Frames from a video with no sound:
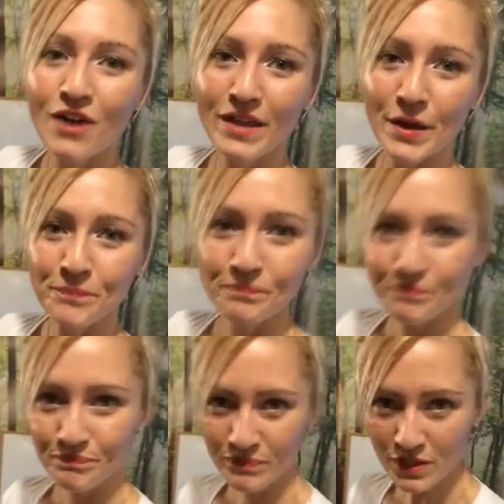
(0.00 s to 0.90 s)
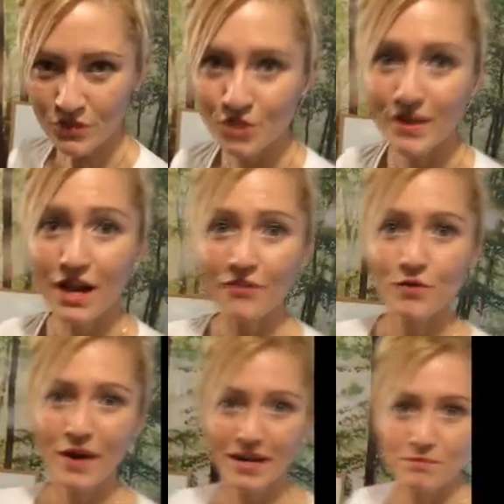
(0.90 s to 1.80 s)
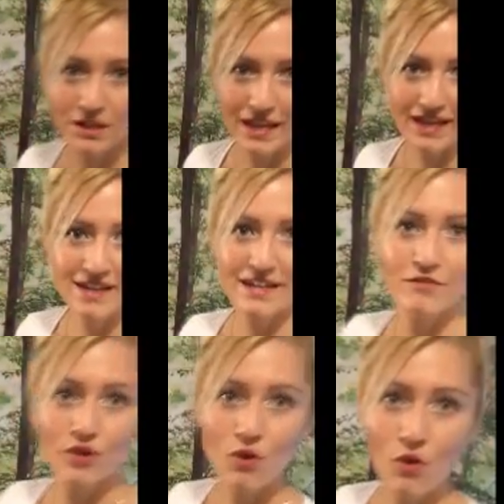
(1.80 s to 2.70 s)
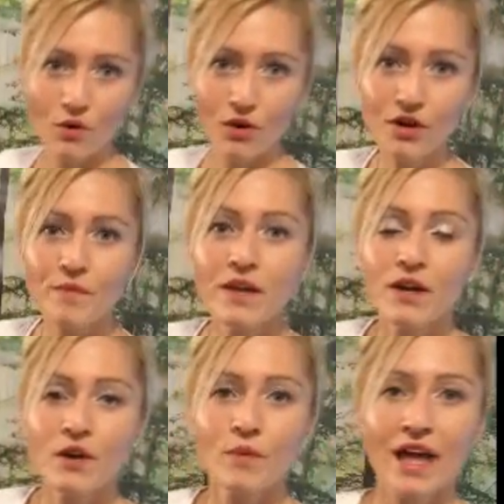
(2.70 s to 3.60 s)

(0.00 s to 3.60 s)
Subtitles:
Okay, so we got the way to plan and record.